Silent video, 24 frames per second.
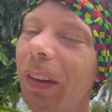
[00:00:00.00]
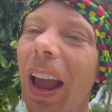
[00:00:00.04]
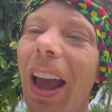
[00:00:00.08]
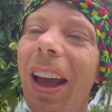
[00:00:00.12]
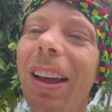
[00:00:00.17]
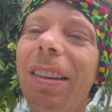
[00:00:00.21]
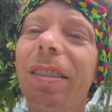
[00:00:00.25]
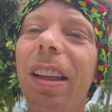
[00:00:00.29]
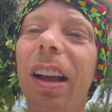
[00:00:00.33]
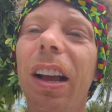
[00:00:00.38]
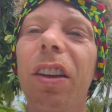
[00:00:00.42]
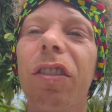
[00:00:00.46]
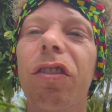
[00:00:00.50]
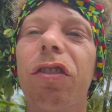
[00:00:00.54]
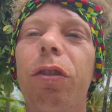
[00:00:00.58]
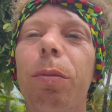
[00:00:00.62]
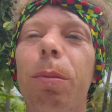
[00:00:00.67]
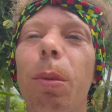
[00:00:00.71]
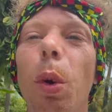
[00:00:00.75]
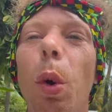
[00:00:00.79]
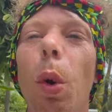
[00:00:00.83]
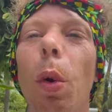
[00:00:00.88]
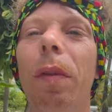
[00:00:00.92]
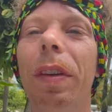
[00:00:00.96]
It's like a
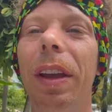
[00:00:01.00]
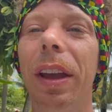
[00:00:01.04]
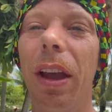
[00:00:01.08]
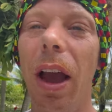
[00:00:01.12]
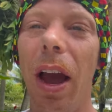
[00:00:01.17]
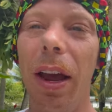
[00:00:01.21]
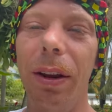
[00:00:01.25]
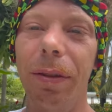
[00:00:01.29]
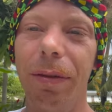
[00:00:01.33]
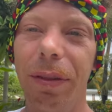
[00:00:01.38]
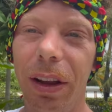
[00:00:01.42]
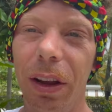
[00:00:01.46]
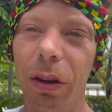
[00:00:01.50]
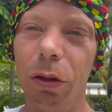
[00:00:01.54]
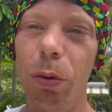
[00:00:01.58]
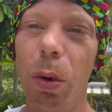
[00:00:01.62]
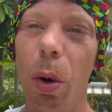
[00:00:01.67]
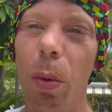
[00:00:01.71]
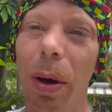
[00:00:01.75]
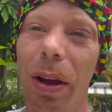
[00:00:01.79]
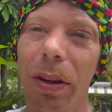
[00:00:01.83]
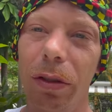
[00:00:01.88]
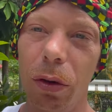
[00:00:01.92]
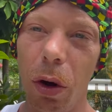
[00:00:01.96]
smoothie kind of thing as well,
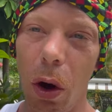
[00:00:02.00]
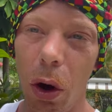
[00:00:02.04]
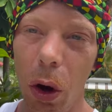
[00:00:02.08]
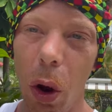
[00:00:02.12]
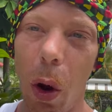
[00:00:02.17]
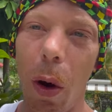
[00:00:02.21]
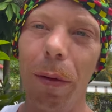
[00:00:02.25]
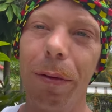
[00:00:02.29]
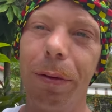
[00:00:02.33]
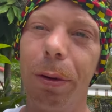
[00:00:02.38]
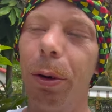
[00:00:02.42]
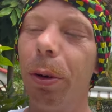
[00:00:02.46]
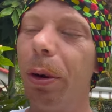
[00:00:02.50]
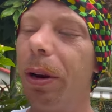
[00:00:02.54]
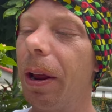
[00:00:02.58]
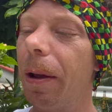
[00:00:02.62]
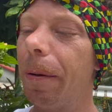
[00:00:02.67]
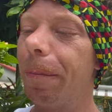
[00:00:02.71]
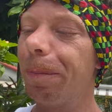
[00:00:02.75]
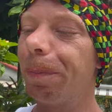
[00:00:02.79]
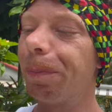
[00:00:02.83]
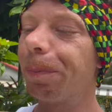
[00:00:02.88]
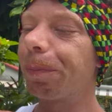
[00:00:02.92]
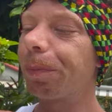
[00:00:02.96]
where it's got a lot of fruit in it.
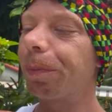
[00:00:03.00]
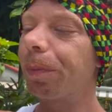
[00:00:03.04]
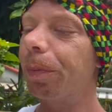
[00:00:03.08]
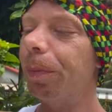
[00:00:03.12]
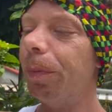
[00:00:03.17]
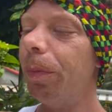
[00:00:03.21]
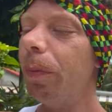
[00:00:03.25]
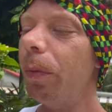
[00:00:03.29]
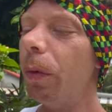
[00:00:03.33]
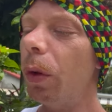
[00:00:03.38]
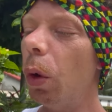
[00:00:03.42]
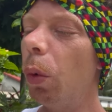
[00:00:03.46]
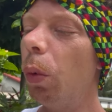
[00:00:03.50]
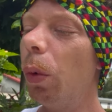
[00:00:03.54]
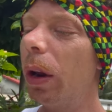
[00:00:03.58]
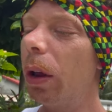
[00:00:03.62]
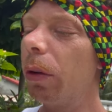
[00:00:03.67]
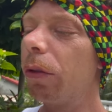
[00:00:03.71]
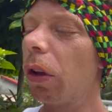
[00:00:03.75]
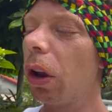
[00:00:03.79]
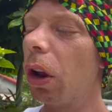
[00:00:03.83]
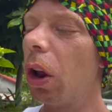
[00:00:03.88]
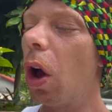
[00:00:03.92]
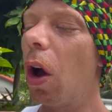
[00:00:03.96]
And
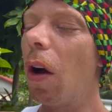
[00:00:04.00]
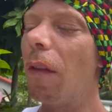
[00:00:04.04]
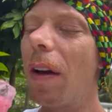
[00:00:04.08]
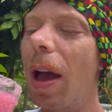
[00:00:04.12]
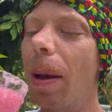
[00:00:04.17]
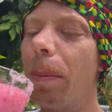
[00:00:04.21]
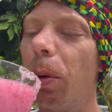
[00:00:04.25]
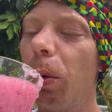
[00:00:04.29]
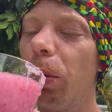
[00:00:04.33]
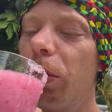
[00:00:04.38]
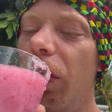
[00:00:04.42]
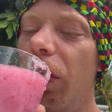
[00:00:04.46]
there's a lot of apples